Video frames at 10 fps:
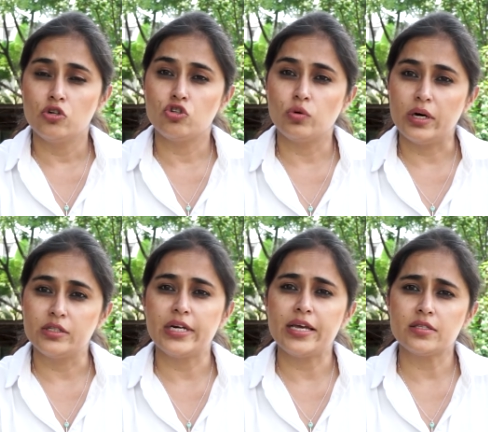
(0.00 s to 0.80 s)
to
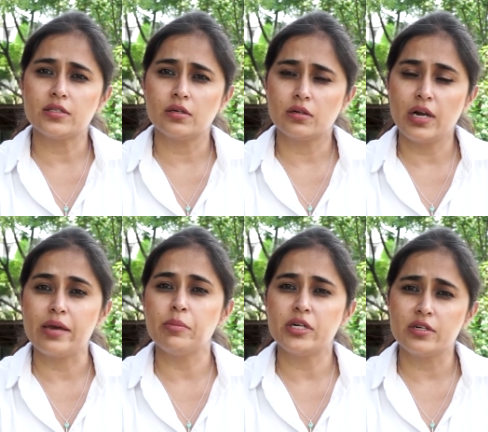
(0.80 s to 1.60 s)
address
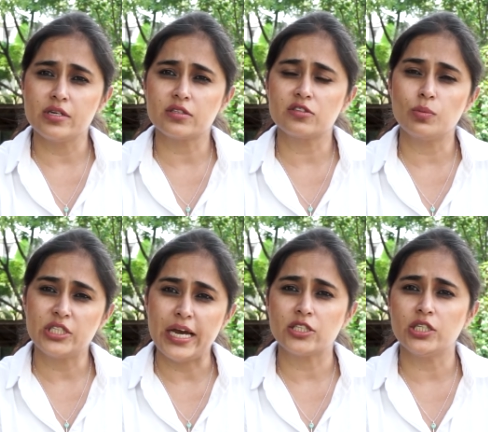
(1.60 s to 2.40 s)
climate risks which
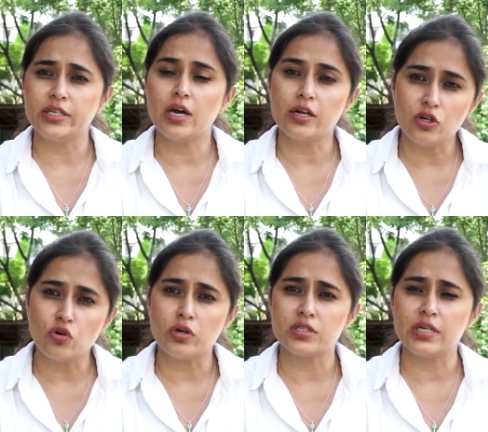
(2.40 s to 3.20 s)
actually cut
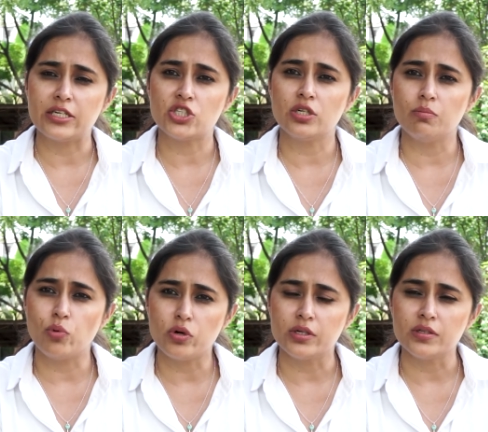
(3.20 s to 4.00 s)
across national
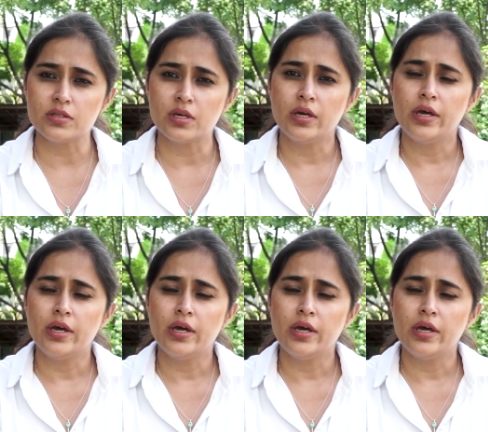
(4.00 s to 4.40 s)
borders